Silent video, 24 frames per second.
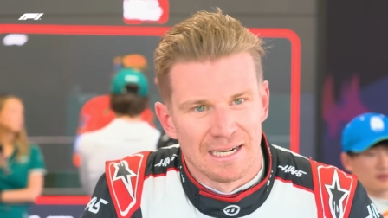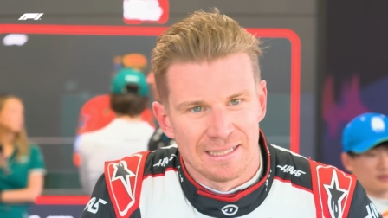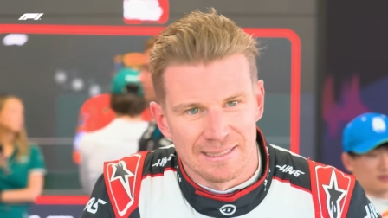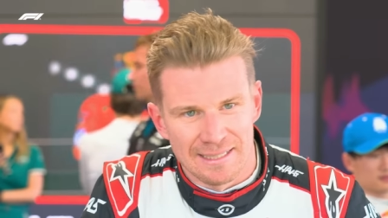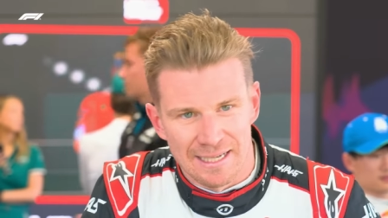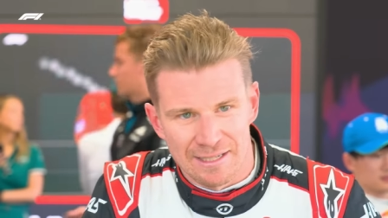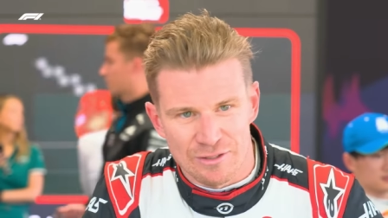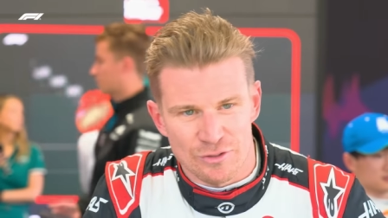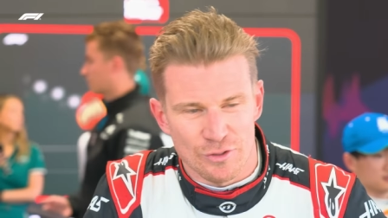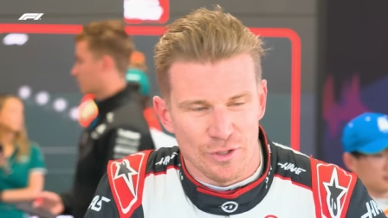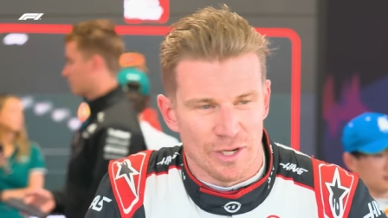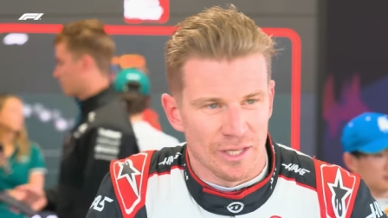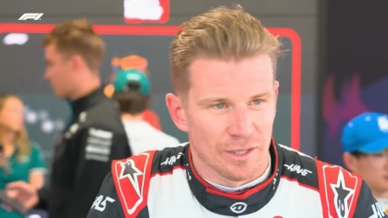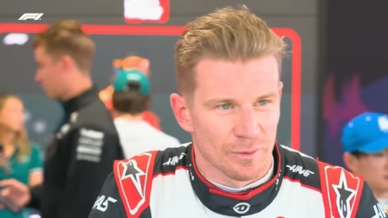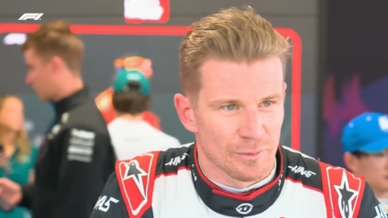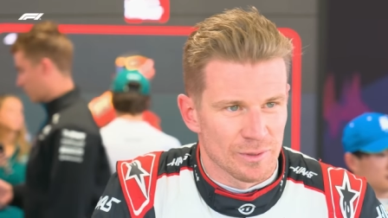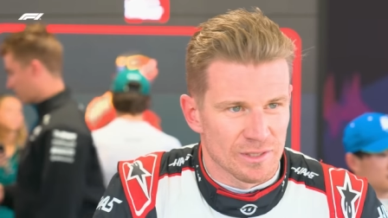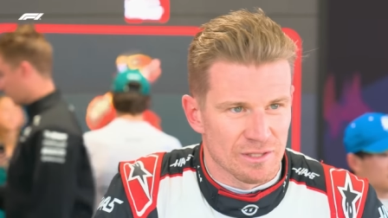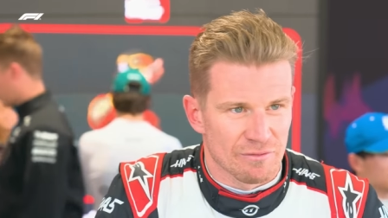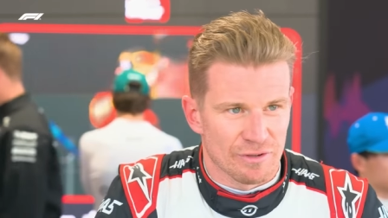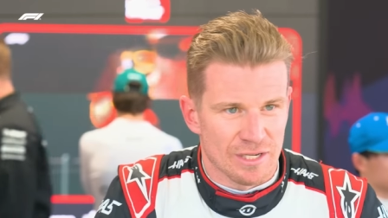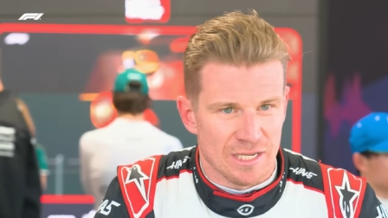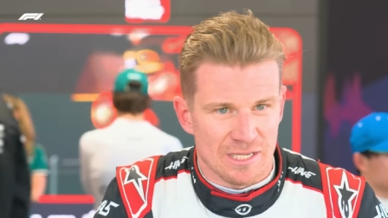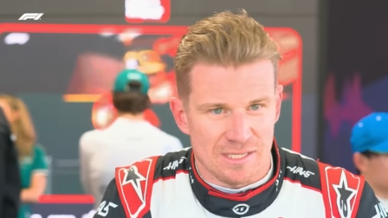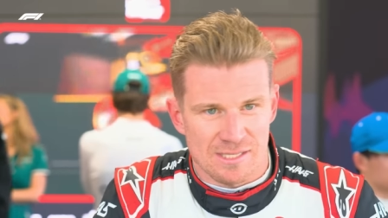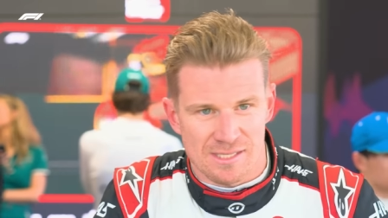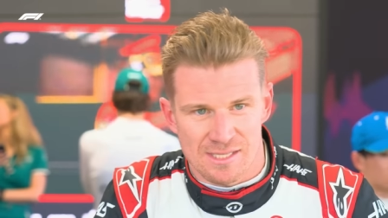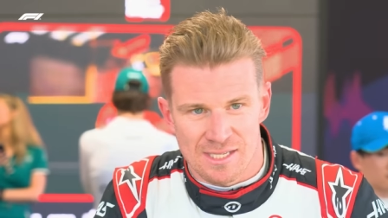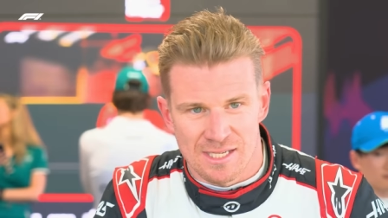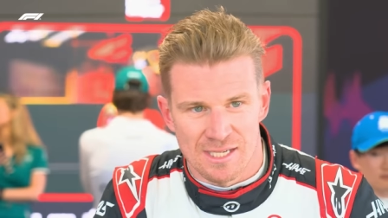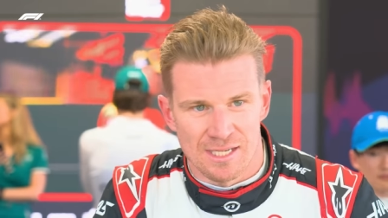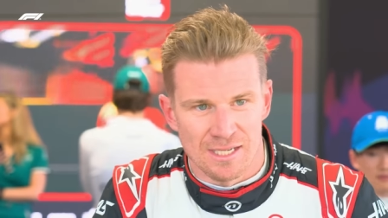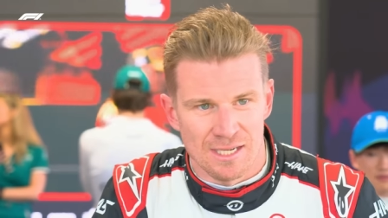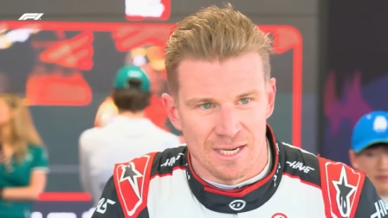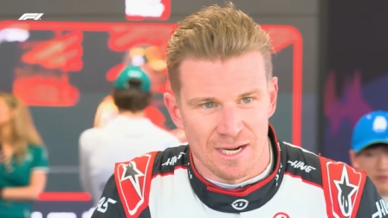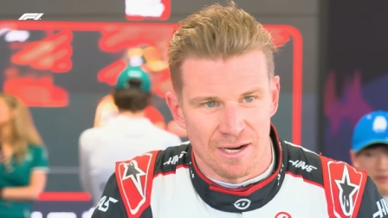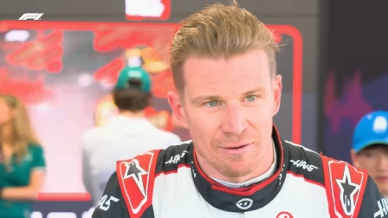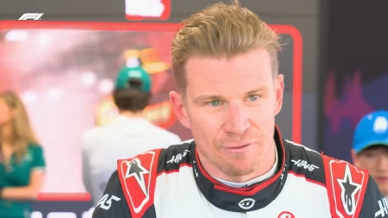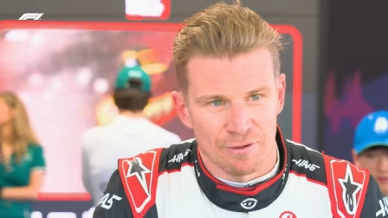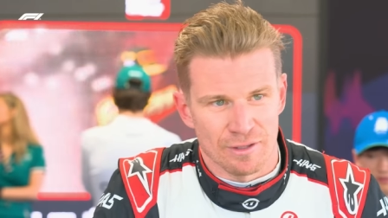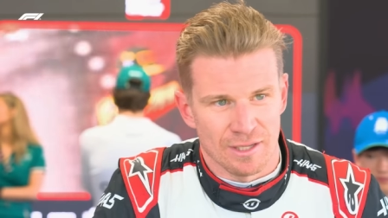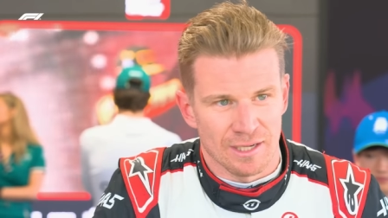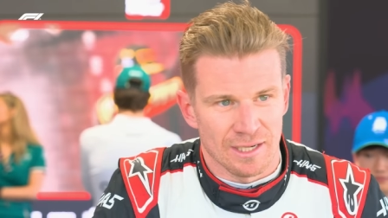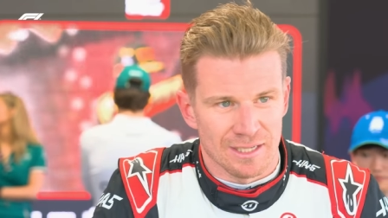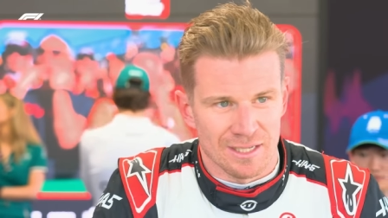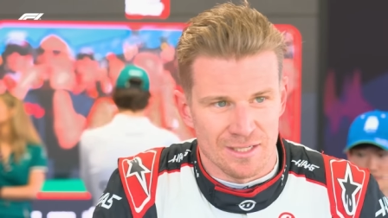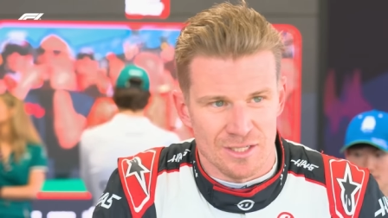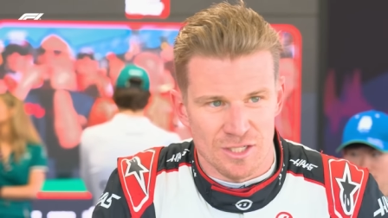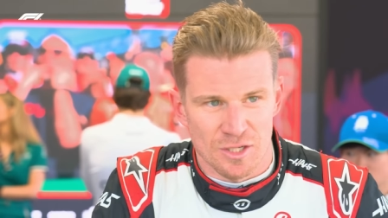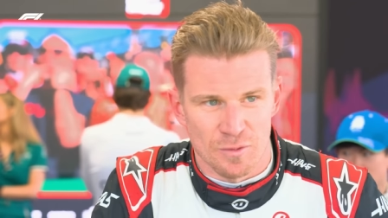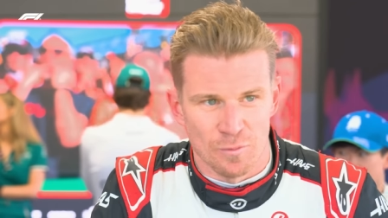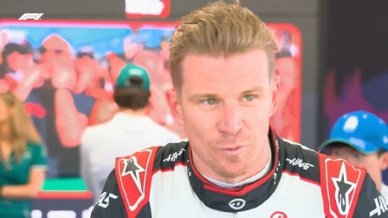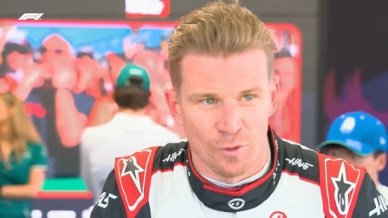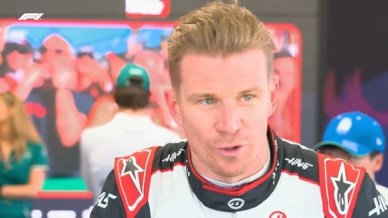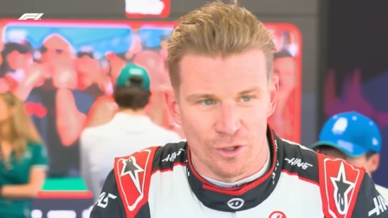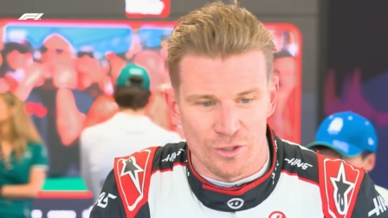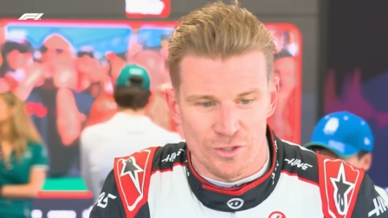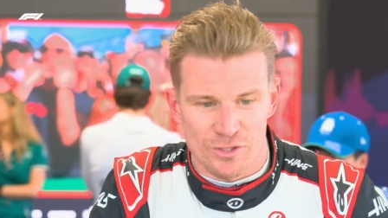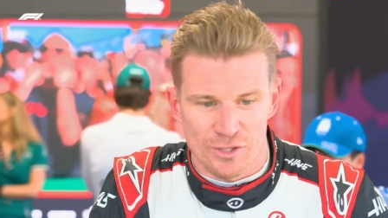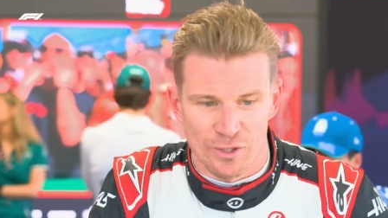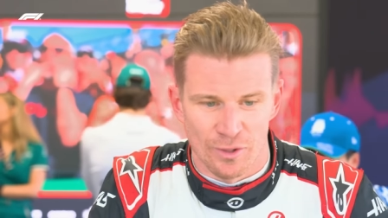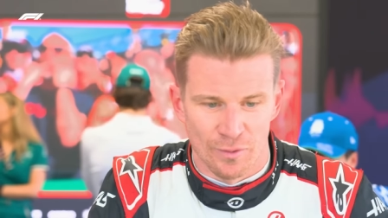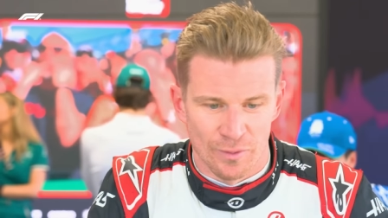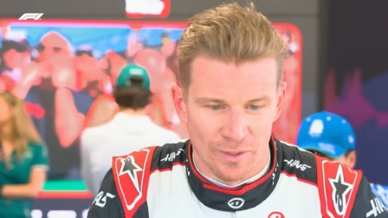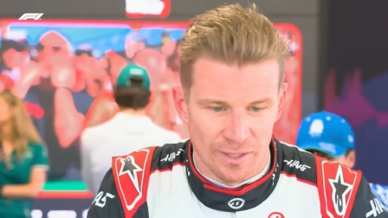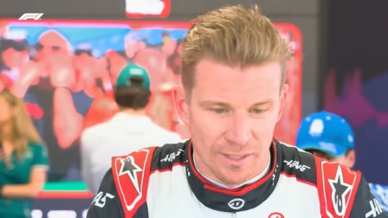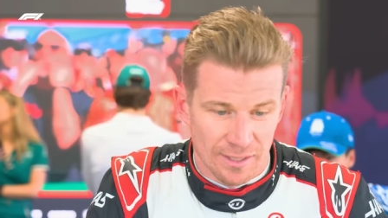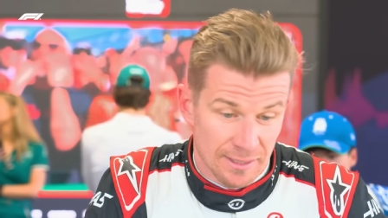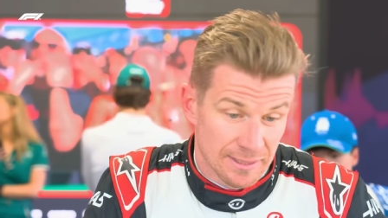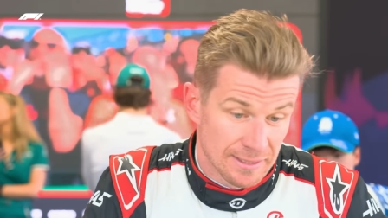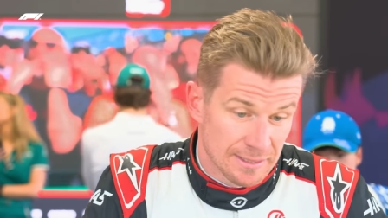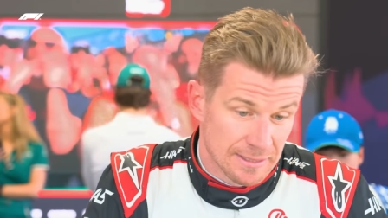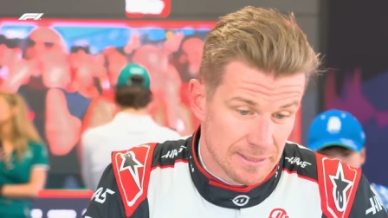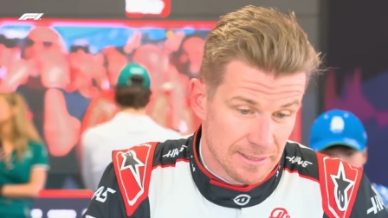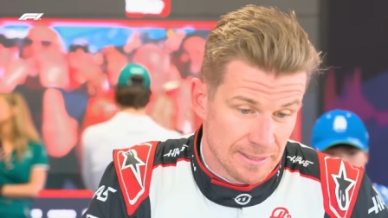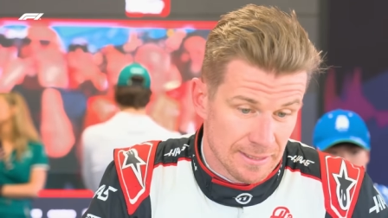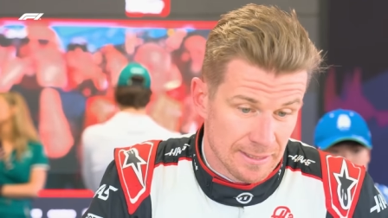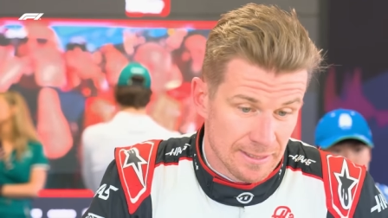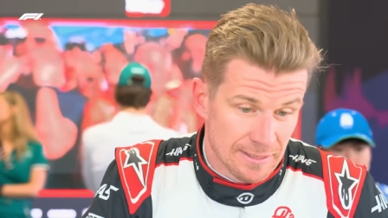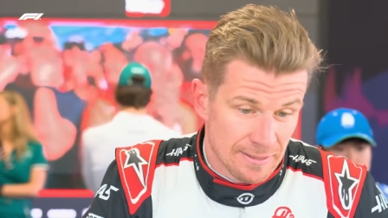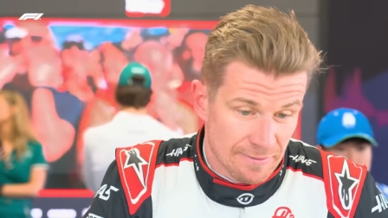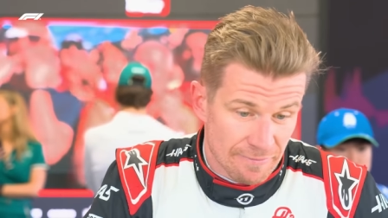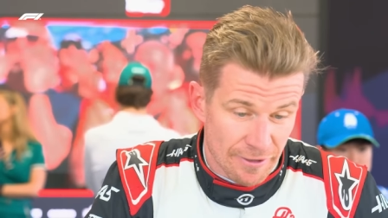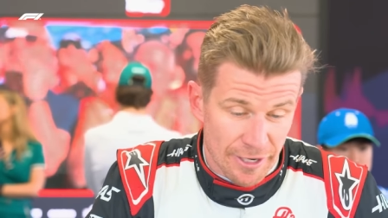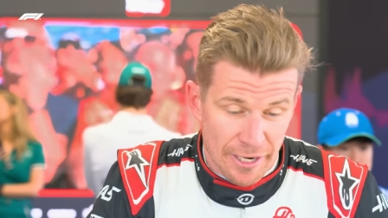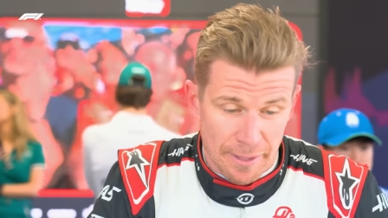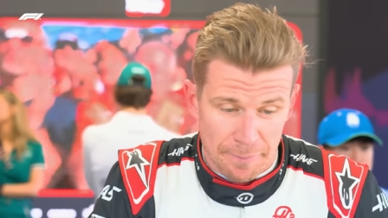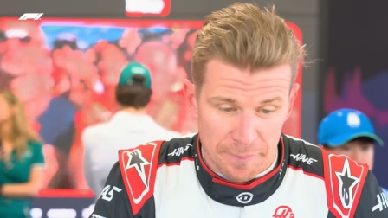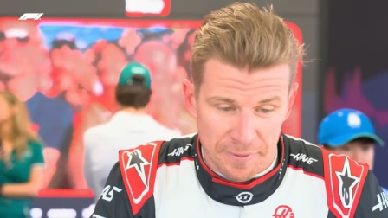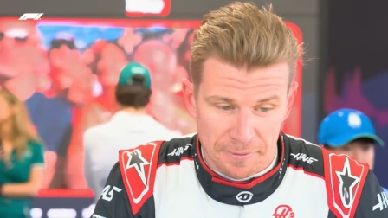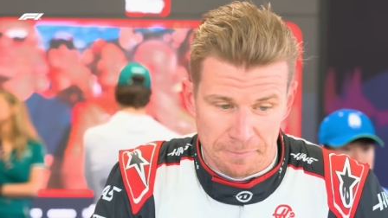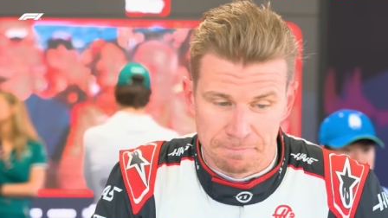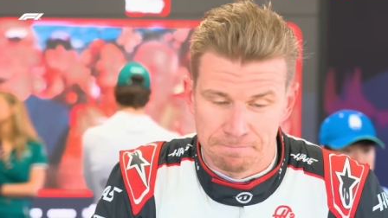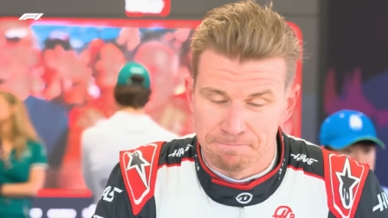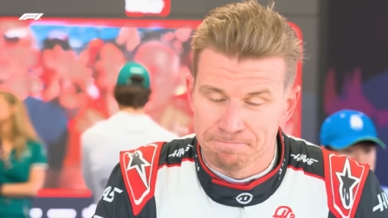that together with the VSC and everything and the teamwork. So uh, very happy.